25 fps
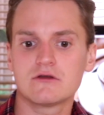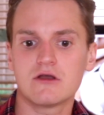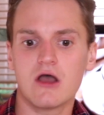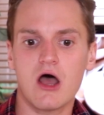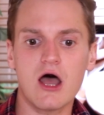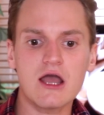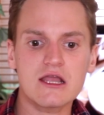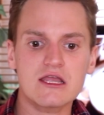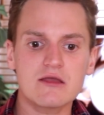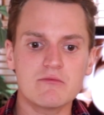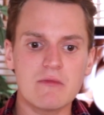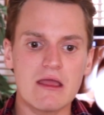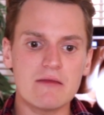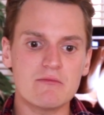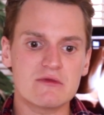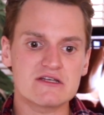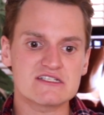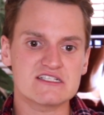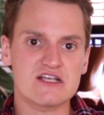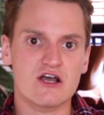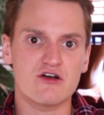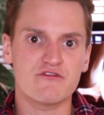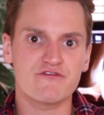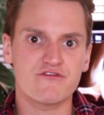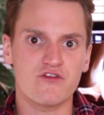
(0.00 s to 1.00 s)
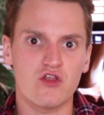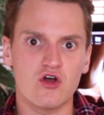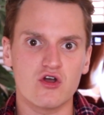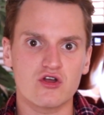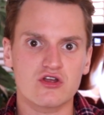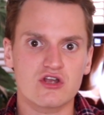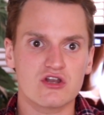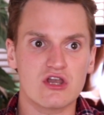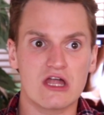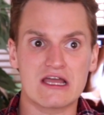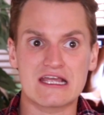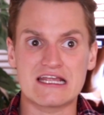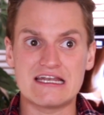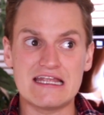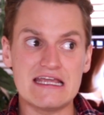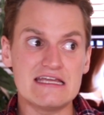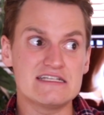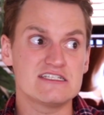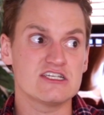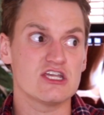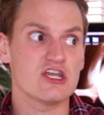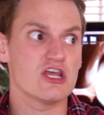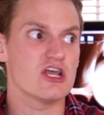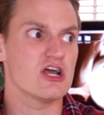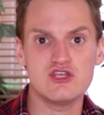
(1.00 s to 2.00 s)
I can make myself look like an
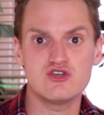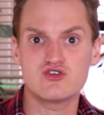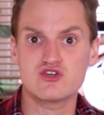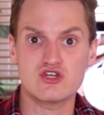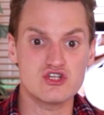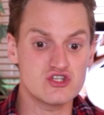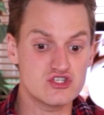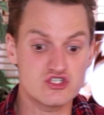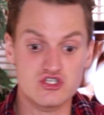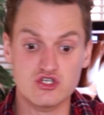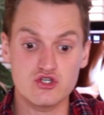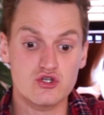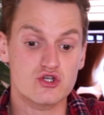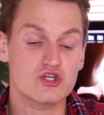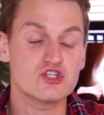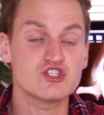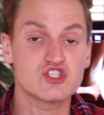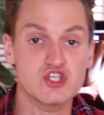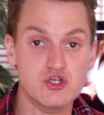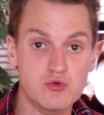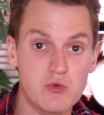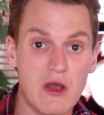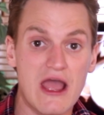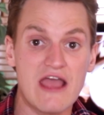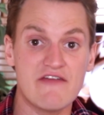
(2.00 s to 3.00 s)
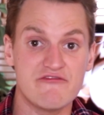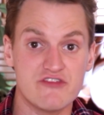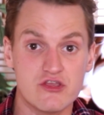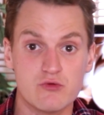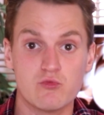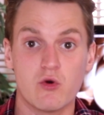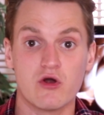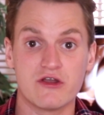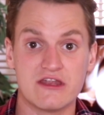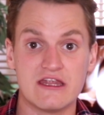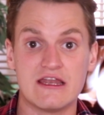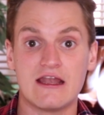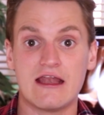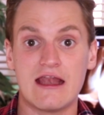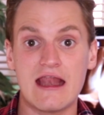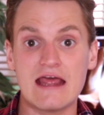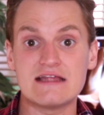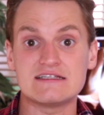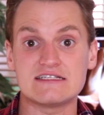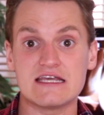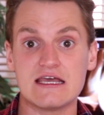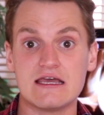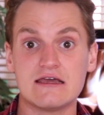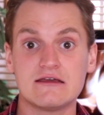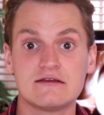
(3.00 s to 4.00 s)
idiot. You can do whatever you want in an
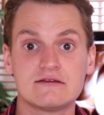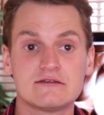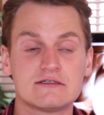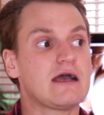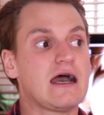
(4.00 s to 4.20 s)
edit.